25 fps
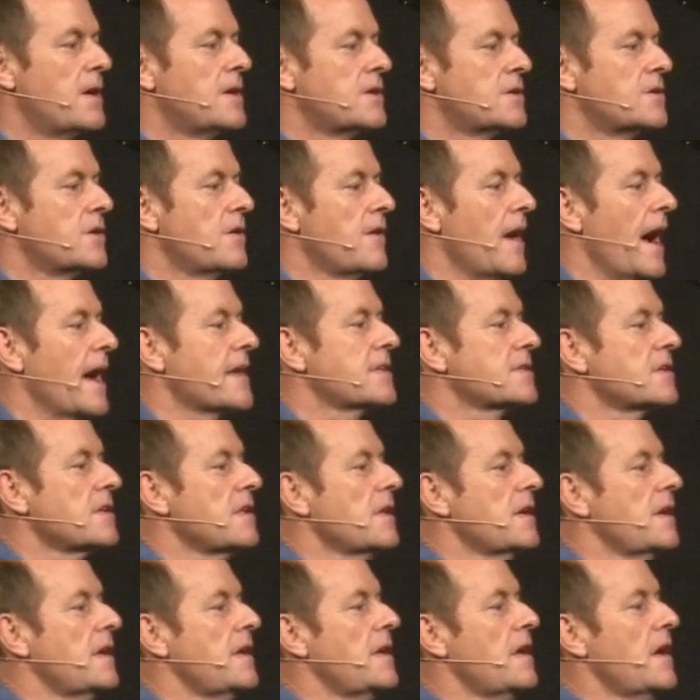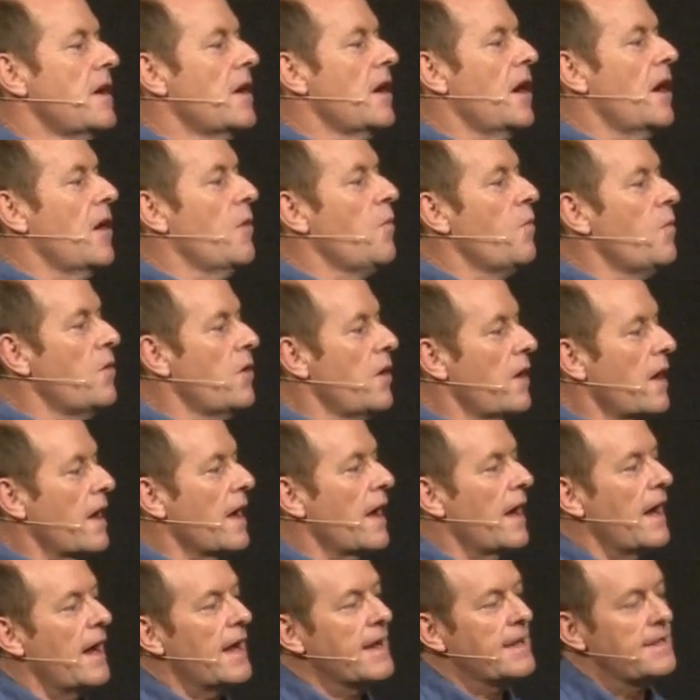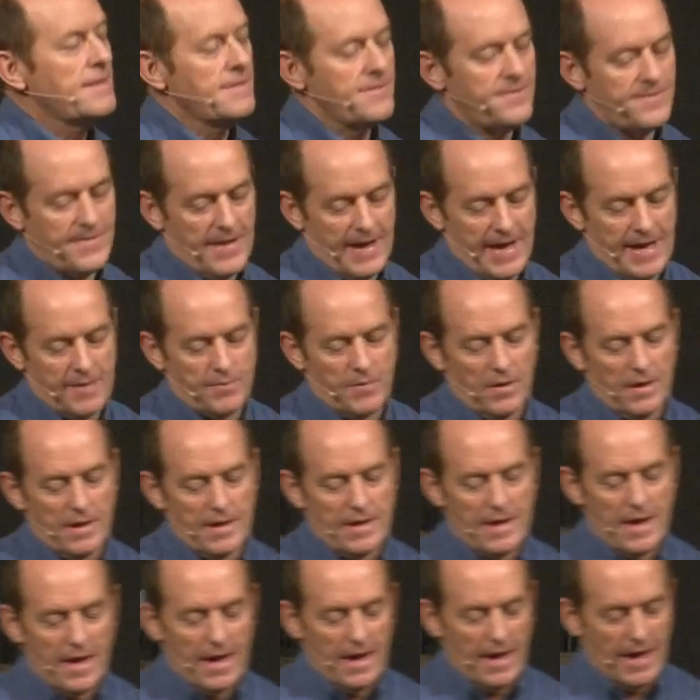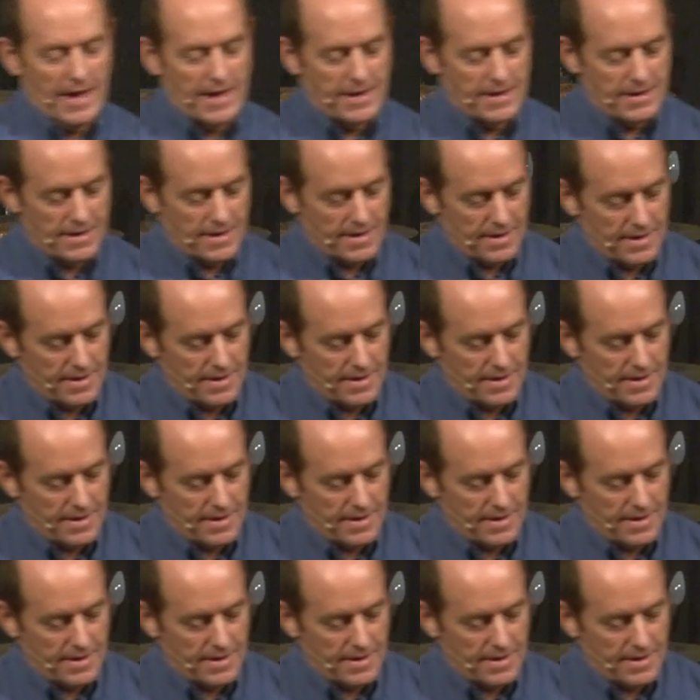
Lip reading: to actually work hard in the family and